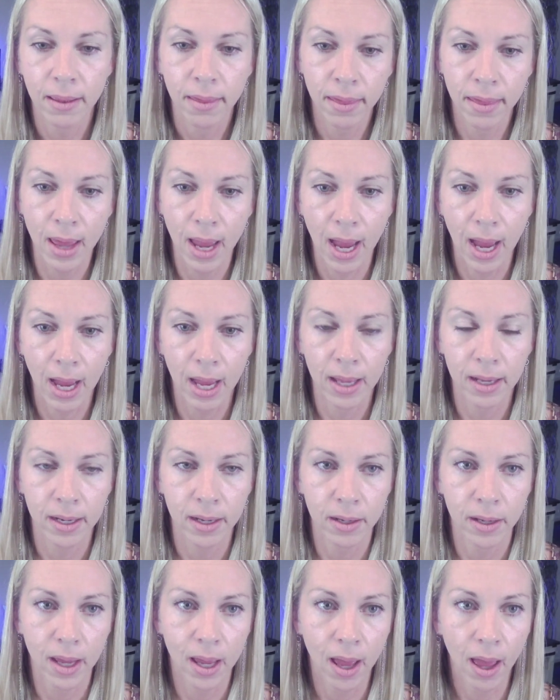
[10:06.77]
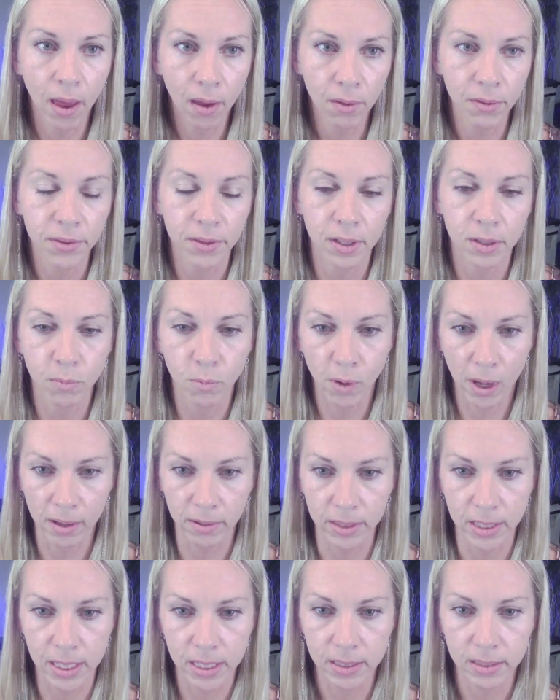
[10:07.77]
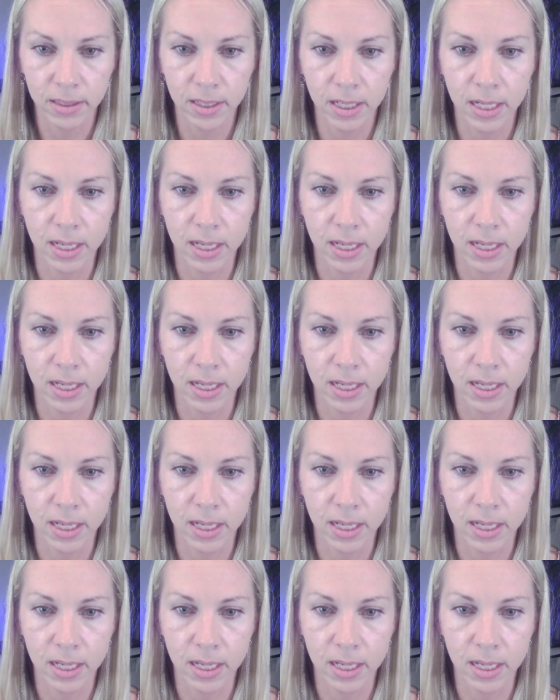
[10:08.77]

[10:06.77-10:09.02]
that health and wellness